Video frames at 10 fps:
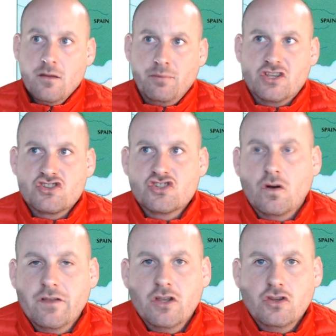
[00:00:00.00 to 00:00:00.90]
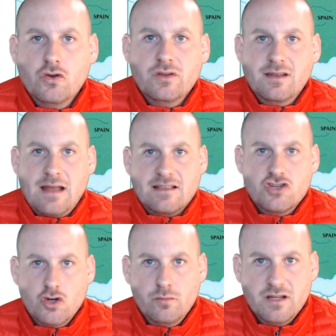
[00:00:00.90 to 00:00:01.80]
but the Soviet Union had
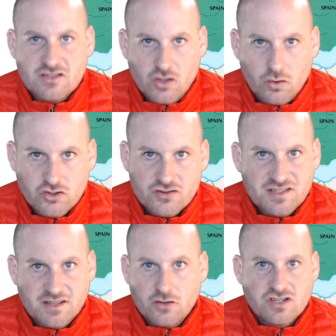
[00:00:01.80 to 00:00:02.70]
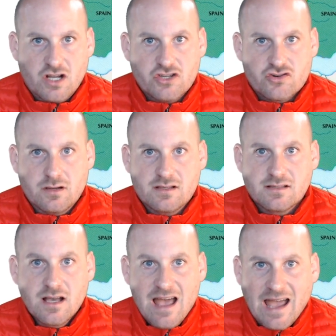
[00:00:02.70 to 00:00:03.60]
too many soldiers in those countries
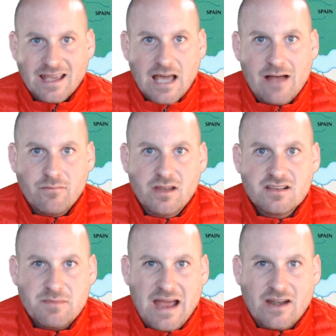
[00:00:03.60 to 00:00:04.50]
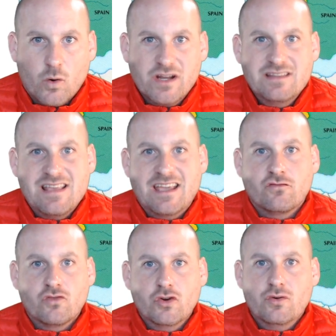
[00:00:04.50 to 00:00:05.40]
and communism had already
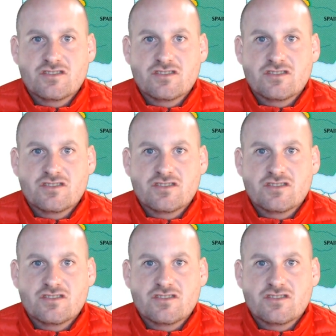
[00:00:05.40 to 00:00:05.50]
taken root,